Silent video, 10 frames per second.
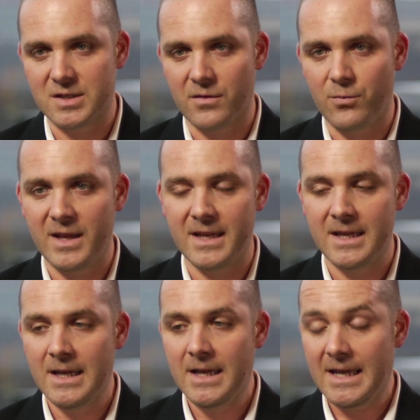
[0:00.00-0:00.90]
So if
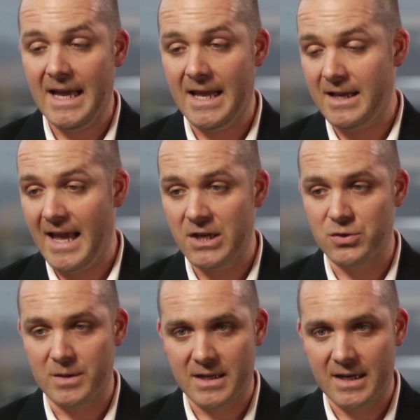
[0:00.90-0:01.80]
we get
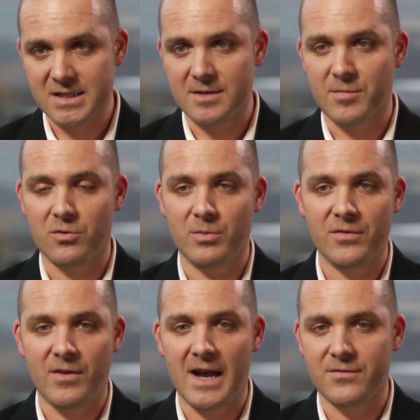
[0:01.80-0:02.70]
engaged with a customer and
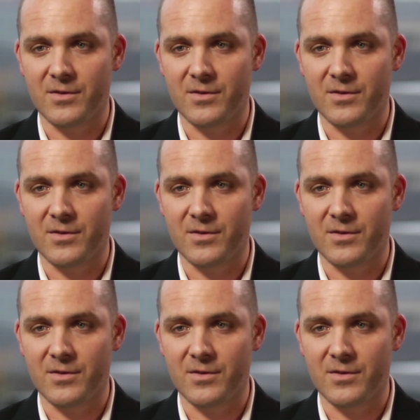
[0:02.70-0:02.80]
we find,